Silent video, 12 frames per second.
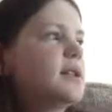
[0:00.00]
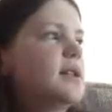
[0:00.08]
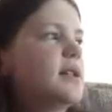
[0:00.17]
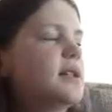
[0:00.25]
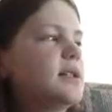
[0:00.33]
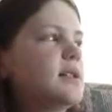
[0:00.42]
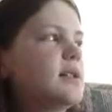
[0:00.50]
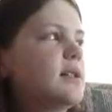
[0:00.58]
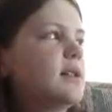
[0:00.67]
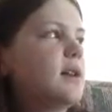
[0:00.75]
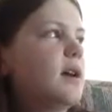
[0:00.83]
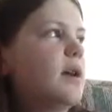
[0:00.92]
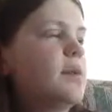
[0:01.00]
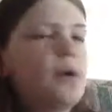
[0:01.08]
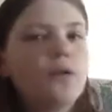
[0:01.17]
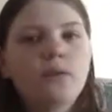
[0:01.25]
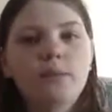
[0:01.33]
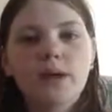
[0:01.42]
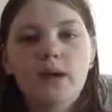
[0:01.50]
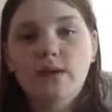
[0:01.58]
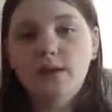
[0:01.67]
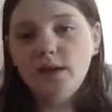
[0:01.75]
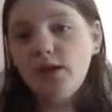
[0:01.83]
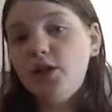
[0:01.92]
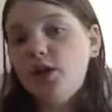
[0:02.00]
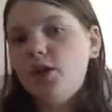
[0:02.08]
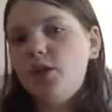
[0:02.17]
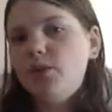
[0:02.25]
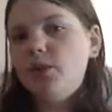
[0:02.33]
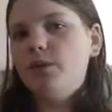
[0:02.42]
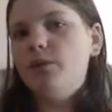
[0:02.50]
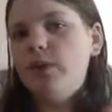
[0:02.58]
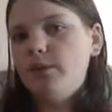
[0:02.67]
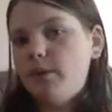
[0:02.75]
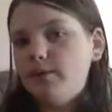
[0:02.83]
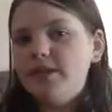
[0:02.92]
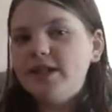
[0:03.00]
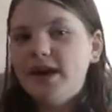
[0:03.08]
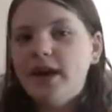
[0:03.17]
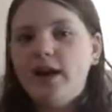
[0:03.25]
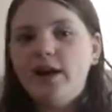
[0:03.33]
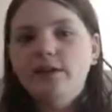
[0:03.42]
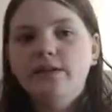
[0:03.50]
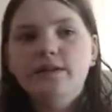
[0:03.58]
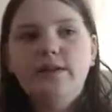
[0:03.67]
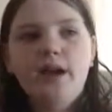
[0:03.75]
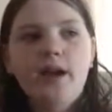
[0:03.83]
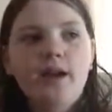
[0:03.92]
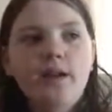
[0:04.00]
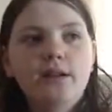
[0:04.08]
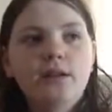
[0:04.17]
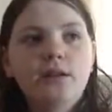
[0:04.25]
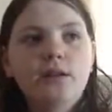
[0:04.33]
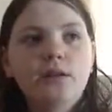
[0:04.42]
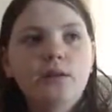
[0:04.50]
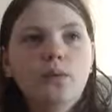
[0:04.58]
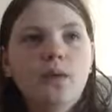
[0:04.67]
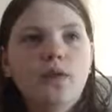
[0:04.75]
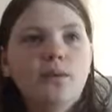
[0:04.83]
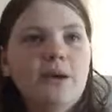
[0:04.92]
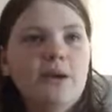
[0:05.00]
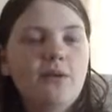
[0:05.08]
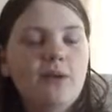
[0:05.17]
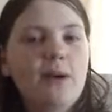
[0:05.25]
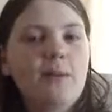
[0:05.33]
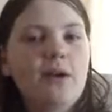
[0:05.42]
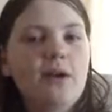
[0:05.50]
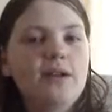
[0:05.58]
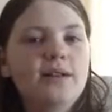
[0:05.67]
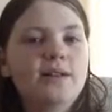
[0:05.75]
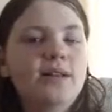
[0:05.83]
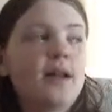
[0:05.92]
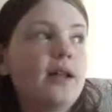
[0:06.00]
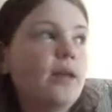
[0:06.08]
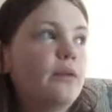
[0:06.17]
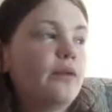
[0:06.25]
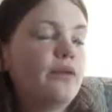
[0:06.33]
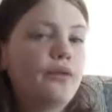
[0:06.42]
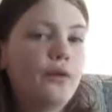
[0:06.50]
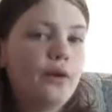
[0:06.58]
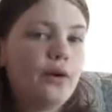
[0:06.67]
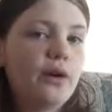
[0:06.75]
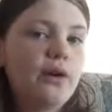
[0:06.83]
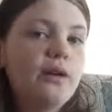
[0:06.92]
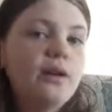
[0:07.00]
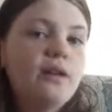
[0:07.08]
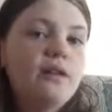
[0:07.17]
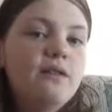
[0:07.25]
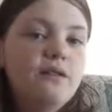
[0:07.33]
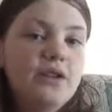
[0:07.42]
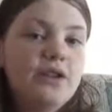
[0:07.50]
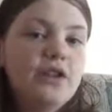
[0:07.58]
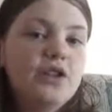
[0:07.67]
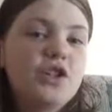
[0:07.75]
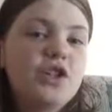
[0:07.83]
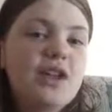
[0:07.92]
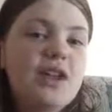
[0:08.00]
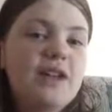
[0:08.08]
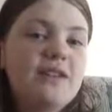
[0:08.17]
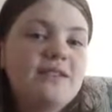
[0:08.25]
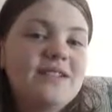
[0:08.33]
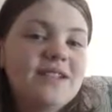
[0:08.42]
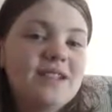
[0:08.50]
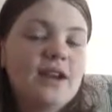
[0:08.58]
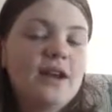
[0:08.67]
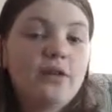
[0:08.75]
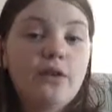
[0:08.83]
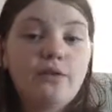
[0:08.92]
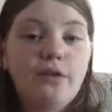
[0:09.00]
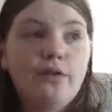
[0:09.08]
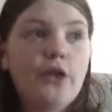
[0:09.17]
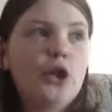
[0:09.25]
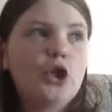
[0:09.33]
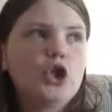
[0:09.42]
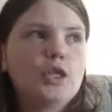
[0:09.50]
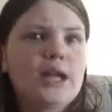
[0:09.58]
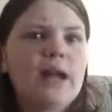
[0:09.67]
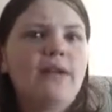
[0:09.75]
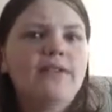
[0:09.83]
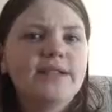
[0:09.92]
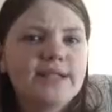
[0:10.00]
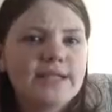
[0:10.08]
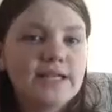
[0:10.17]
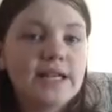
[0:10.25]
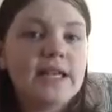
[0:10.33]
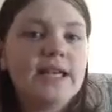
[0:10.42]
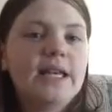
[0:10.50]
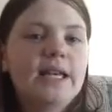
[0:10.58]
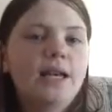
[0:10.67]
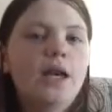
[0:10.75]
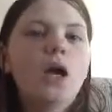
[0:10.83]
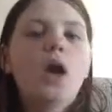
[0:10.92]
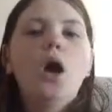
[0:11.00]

Because I'd rather be here with my mom and dad than with my grandparents at a Henry Ford village at Greenfield Village that I've seen